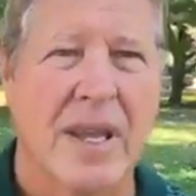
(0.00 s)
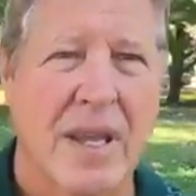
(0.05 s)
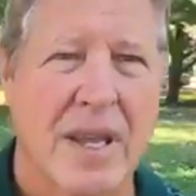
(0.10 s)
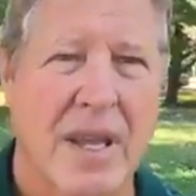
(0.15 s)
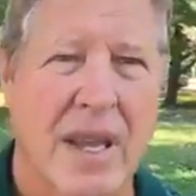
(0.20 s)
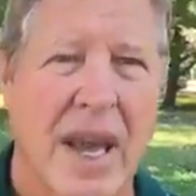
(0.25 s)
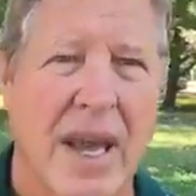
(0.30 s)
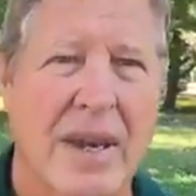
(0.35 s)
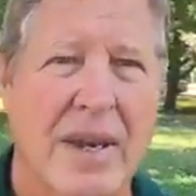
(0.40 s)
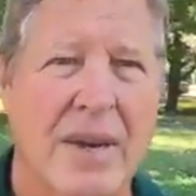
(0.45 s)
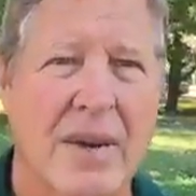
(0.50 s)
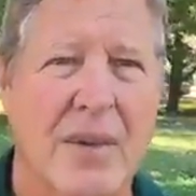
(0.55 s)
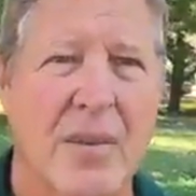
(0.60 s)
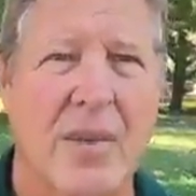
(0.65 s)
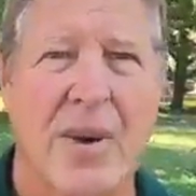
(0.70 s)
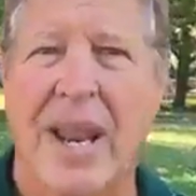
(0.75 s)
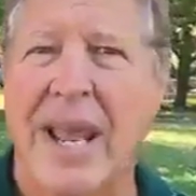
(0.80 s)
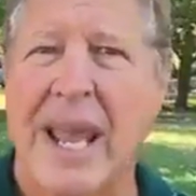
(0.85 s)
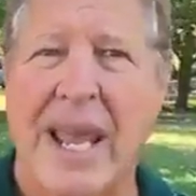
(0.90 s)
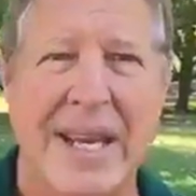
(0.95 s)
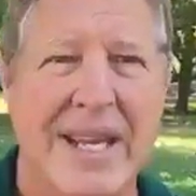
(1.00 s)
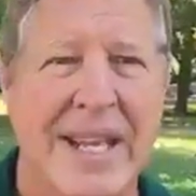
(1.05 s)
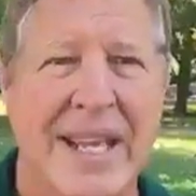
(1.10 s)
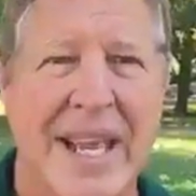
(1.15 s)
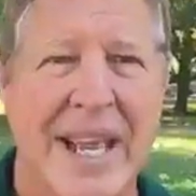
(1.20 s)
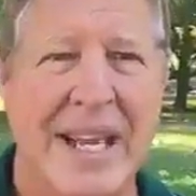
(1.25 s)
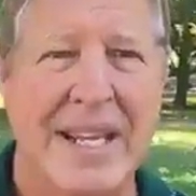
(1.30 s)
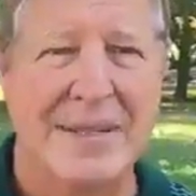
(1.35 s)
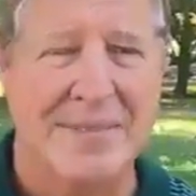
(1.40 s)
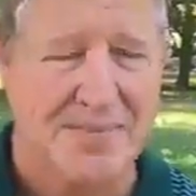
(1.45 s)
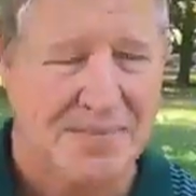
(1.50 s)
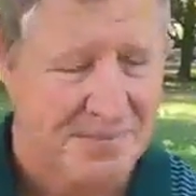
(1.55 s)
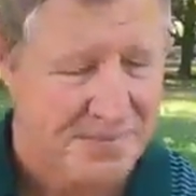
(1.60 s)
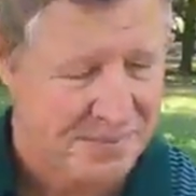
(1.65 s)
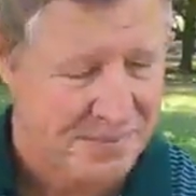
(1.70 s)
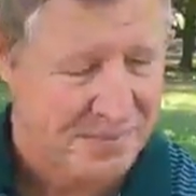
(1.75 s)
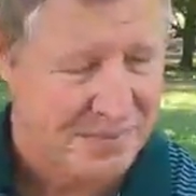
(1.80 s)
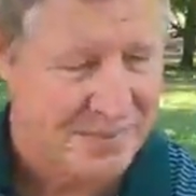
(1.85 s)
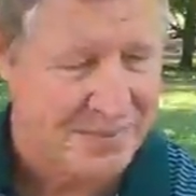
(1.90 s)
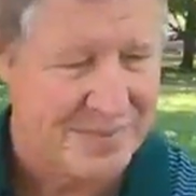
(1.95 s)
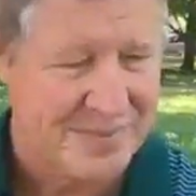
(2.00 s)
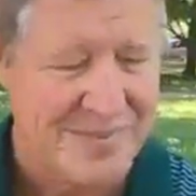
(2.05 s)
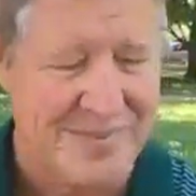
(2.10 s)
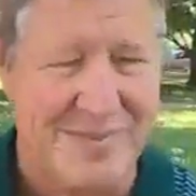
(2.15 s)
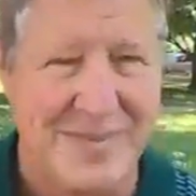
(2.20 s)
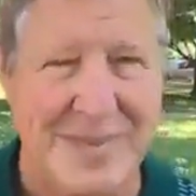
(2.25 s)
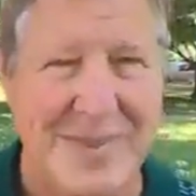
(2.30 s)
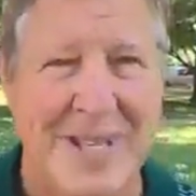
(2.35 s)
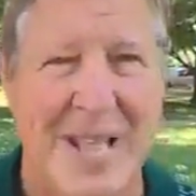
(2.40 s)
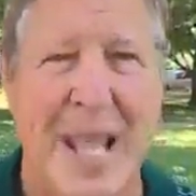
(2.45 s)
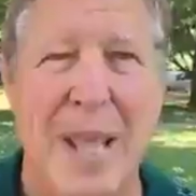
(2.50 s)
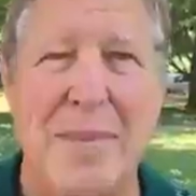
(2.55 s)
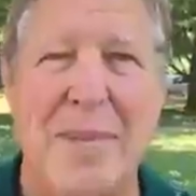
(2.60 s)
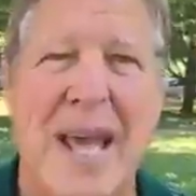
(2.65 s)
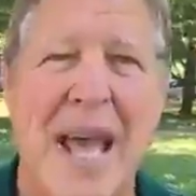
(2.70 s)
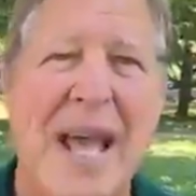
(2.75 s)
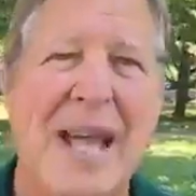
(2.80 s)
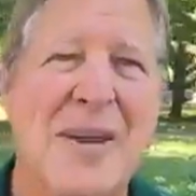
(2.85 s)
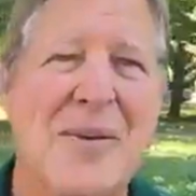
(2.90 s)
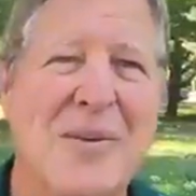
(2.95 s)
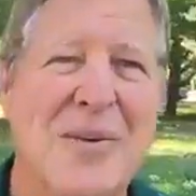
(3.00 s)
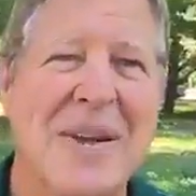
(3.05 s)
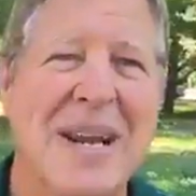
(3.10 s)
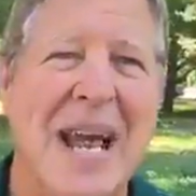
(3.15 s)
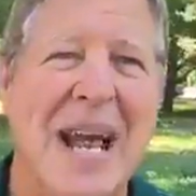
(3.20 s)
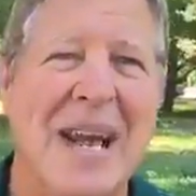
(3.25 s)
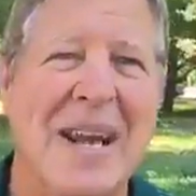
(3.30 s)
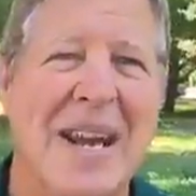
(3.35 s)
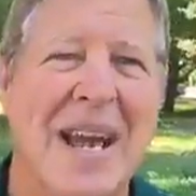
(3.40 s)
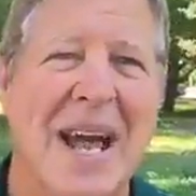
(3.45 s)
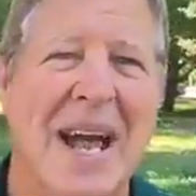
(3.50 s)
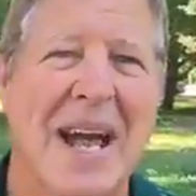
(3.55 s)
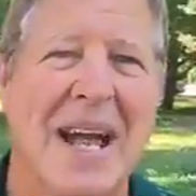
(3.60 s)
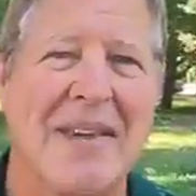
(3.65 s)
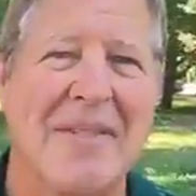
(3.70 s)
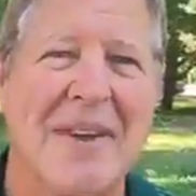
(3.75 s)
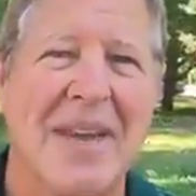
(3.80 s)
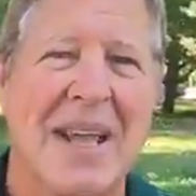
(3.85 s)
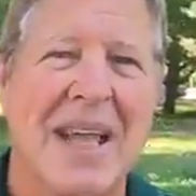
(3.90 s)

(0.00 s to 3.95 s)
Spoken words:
got what I had to get, came back, and we're now live.